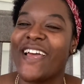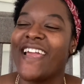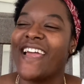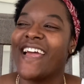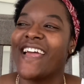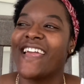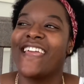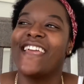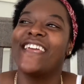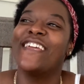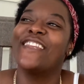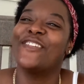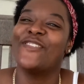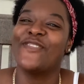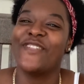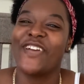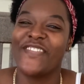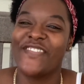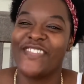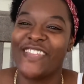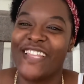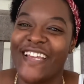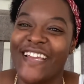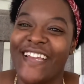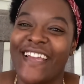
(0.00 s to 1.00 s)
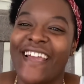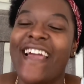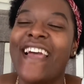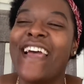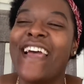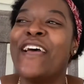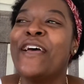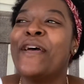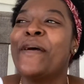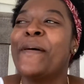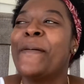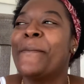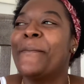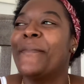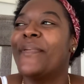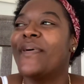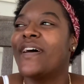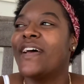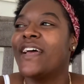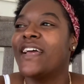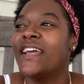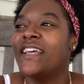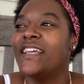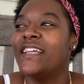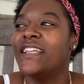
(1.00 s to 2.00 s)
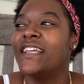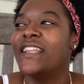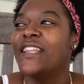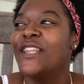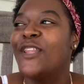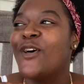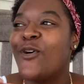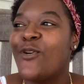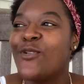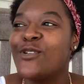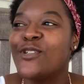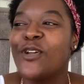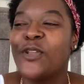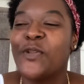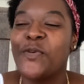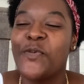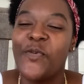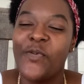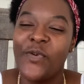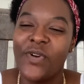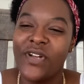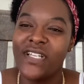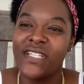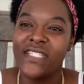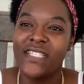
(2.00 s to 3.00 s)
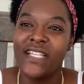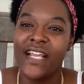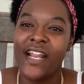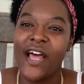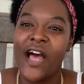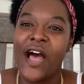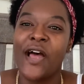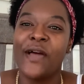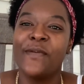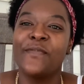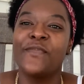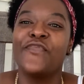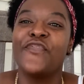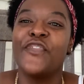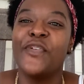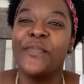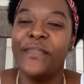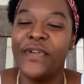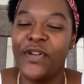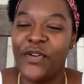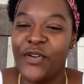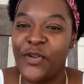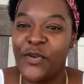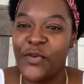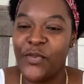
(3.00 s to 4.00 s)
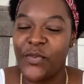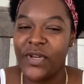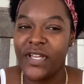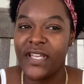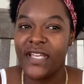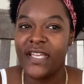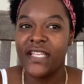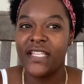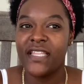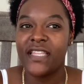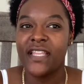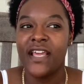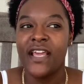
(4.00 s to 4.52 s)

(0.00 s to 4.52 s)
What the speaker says: I can't do everything, but those are the ones that I'm familiar with.